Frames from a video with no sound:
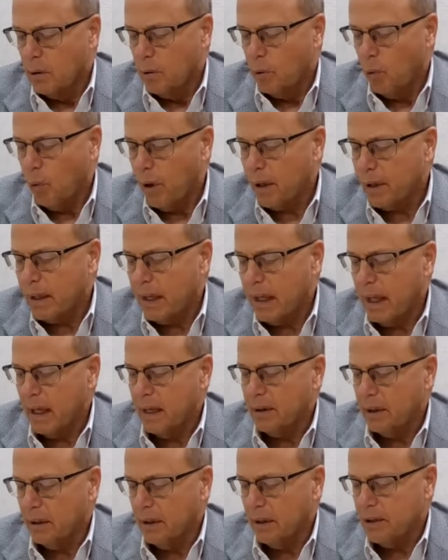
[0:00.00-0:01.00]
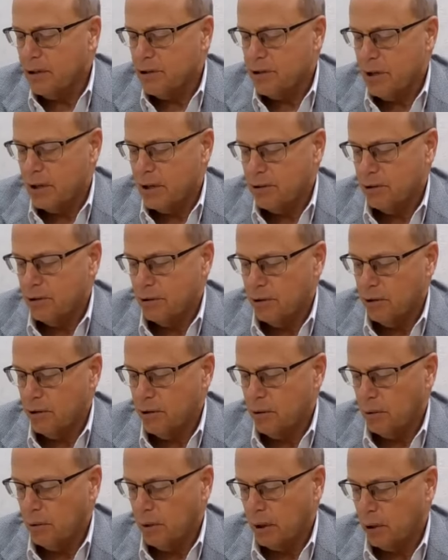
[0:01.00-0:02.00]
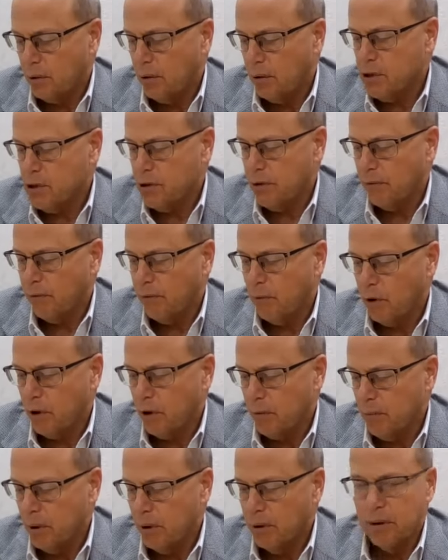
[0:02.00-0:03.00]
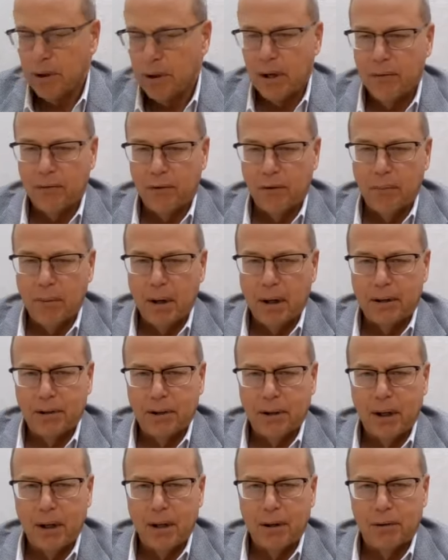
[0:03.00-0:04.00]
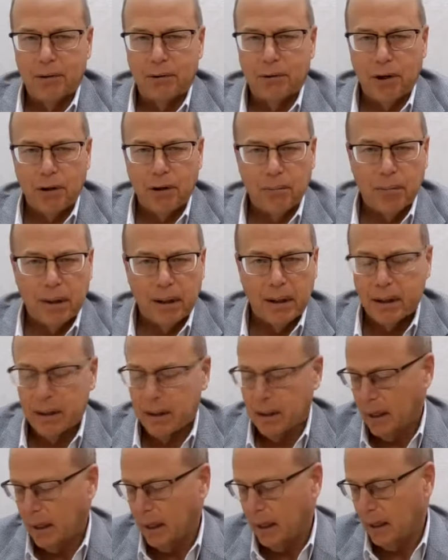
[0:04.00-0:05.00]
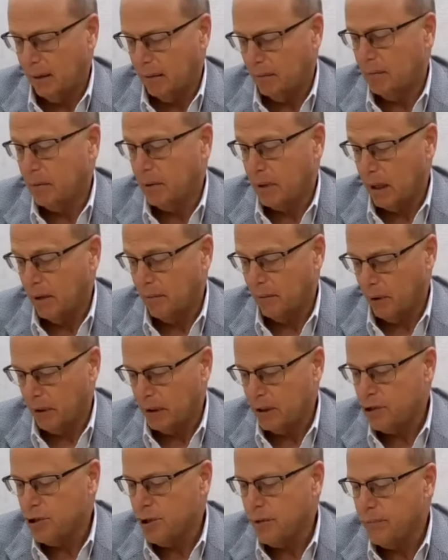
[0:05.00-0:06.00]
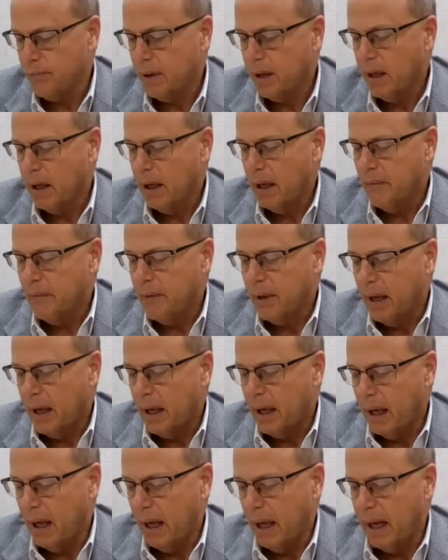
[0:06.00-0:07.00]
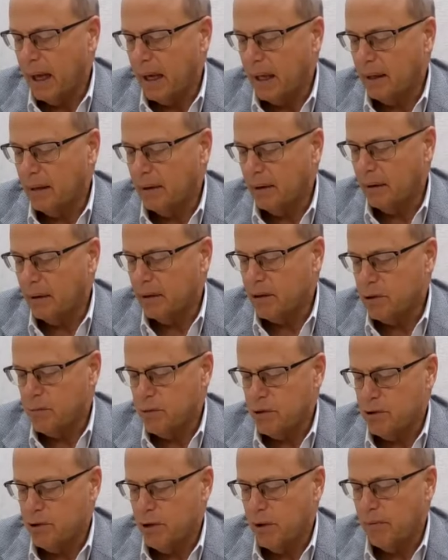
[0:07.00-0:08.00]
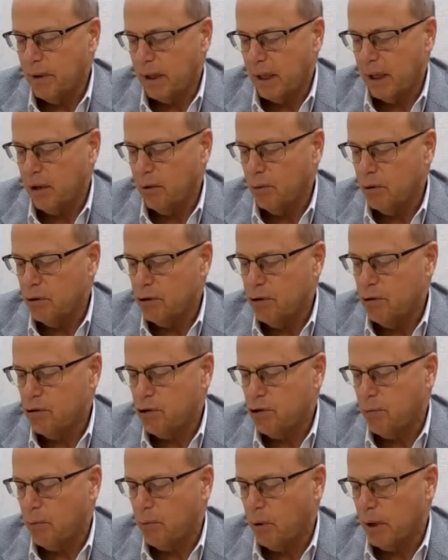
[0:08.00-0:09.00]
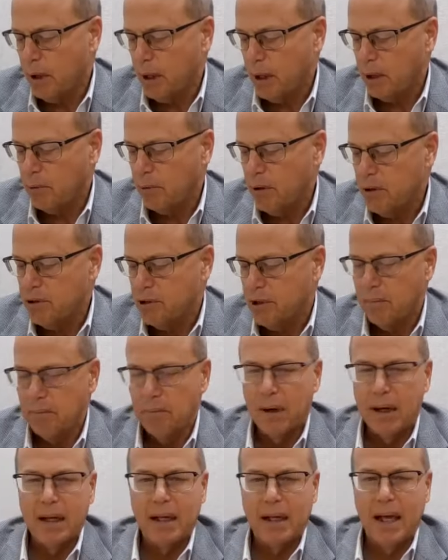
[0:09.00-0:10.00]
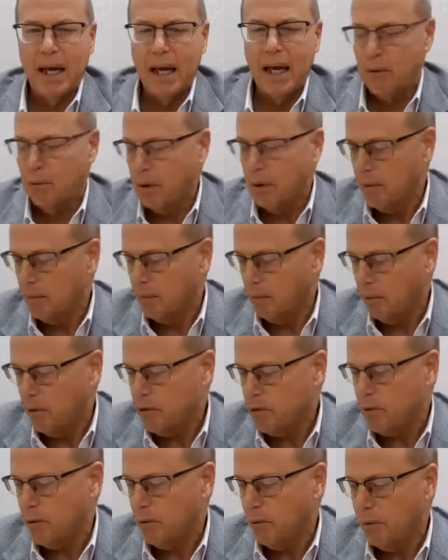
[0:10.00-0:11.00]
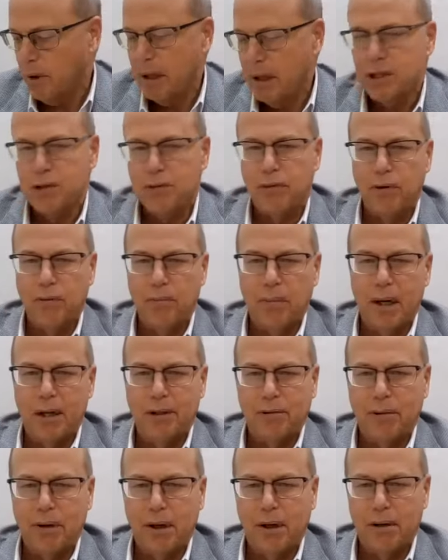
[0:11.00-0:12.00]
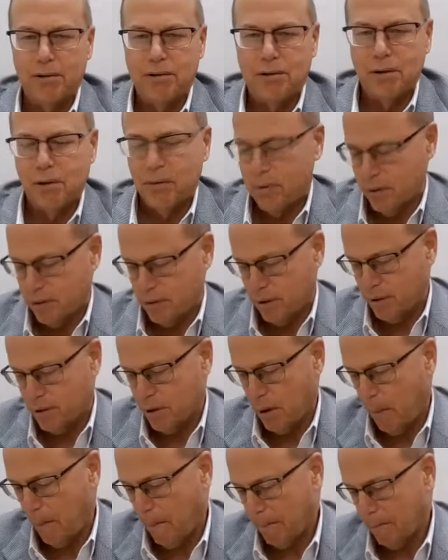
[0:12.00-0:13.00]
What can the legislature do to increase affordability for mental health treatment and coverage? And specifically, would you support increasing Medicaid reimbursement rates for mental health services?